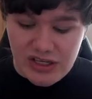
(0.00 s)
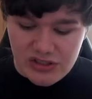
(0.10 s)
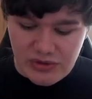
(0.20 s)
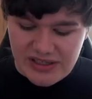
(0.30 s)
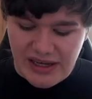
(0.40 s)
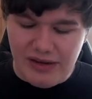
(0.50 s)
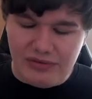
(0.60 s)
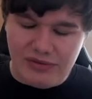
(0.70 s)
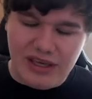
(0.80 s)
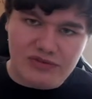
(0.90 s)
So it kind
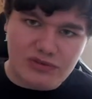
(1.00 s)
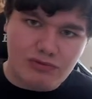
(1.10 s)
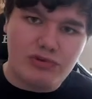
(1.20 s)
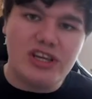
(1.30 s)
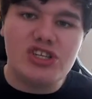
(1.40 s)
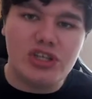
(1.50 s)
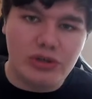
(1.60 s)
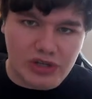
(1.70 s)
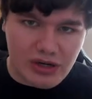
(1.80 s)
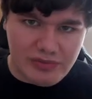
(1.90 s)
of gives
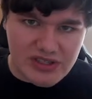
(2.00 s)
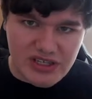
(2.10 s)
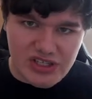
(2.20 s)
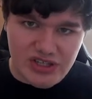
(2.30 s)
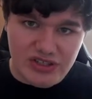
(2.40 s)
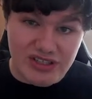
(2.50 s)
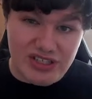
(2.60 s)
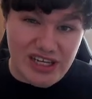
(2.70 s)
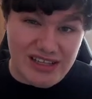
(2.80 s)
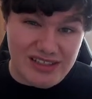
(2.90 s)
regional competitions
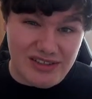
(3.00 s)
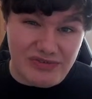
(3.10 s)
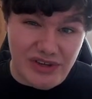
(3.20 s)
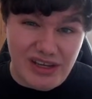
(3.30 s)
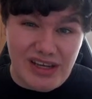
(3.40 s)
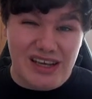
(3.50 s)
and chances for